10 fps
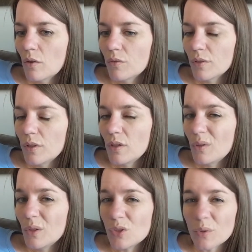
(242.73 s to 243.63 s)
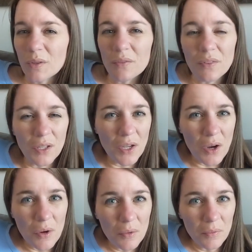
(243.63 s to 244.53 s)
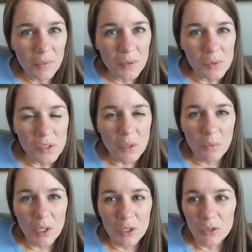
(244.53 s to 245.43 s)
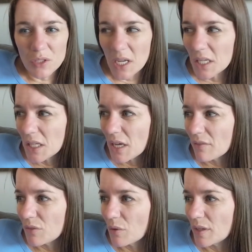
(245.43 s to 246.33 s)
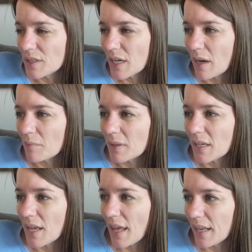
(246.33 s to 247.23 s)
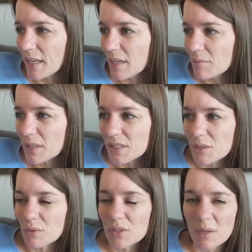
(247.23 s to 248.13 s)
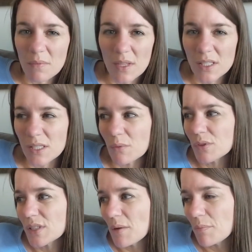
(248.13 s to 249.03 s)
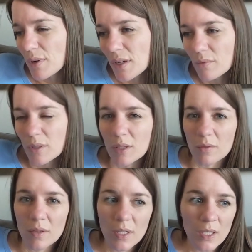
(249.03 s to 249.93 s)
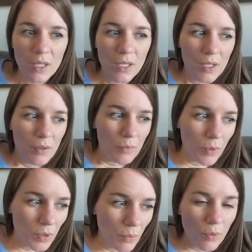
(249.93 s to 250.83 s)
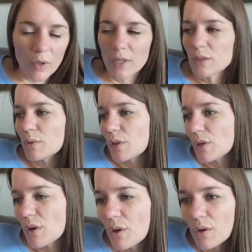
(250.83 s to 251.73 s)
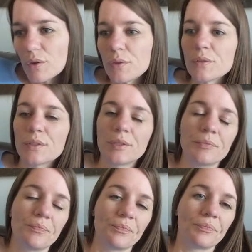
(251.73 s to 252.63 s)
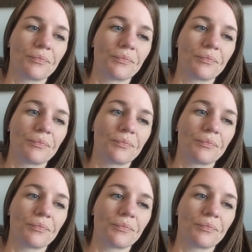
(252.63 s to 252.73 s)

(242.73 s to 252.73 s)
Hopefully you enjoyed the video. It was somewhat entertaining. I have no idea how I'm going to edit it because there were some things that were separate with the with the boys, with the girls, and